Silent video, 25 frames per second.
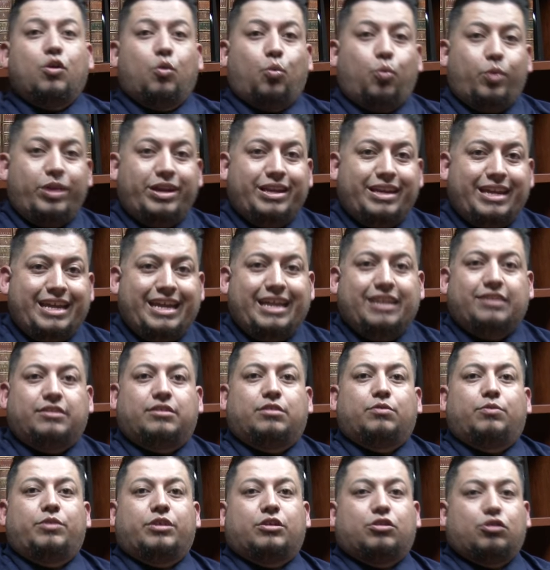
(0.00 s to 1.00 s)
We need
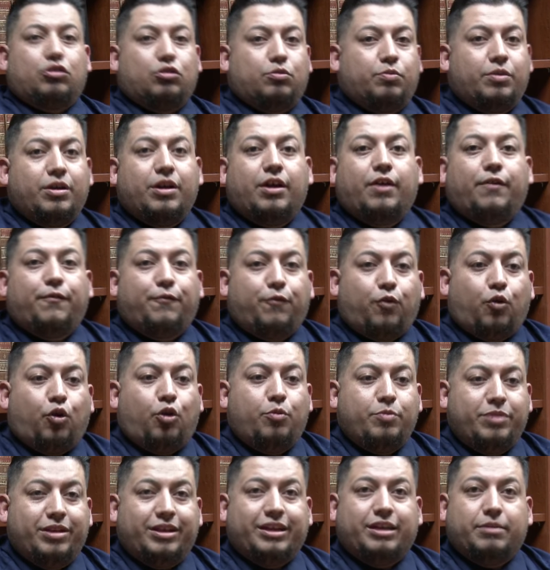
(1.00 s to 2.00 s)
to recoup
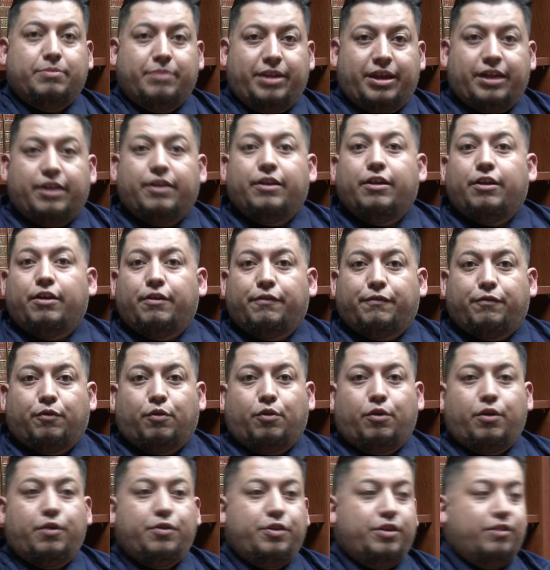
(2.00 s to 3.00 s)
four million men
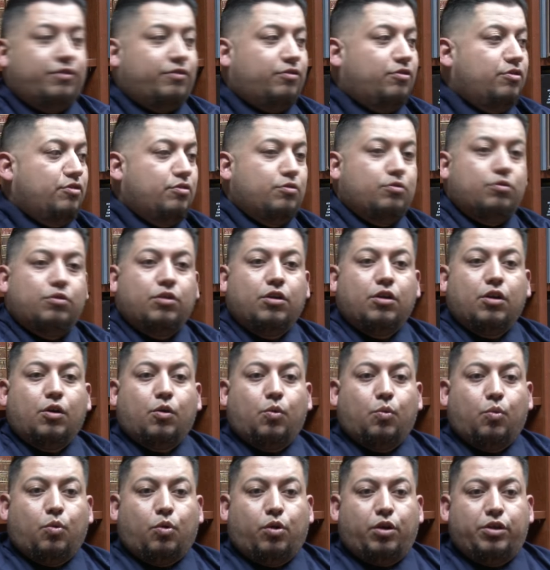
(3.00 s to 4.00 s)
for this new
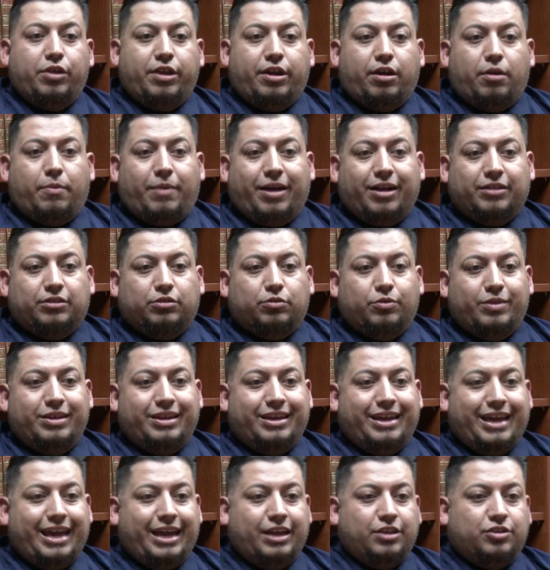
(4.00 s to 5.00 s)
war they're about to
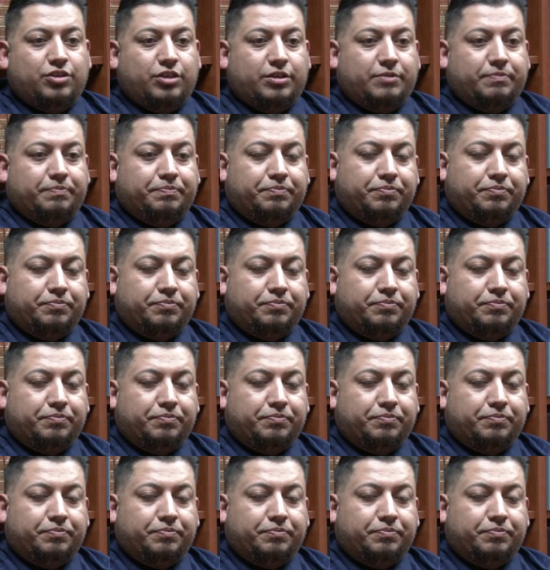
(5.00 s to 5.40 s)
engage in.